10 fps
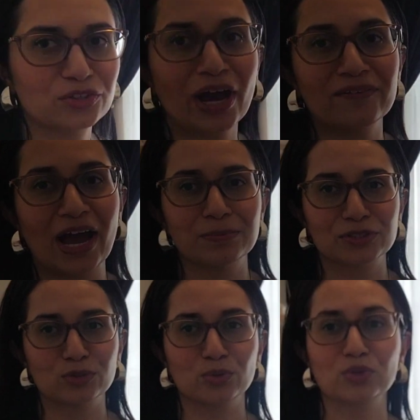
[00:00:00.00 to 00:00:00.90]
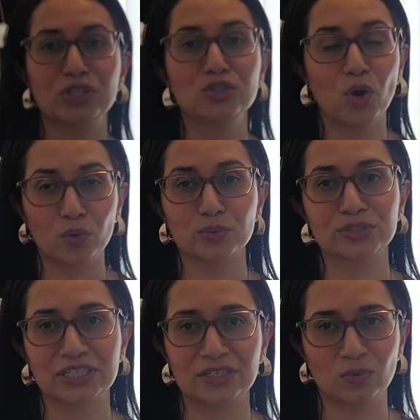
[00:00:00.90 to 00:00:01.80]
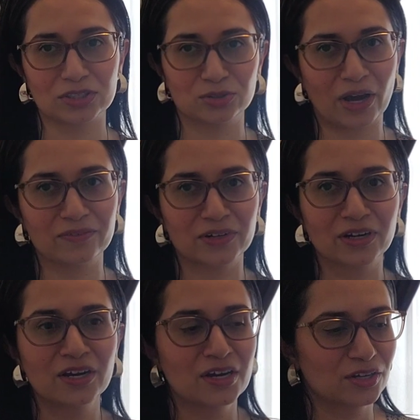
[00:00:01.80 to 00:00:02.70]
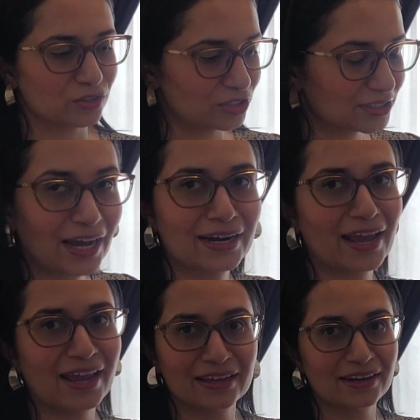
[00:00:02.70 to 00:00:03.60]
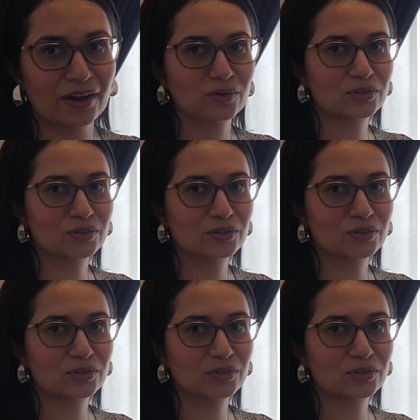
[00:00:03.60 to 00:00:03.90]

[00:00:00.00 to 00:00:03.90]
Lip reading: and you have absolutely no routine whatsoever, you're just kind of hanging out.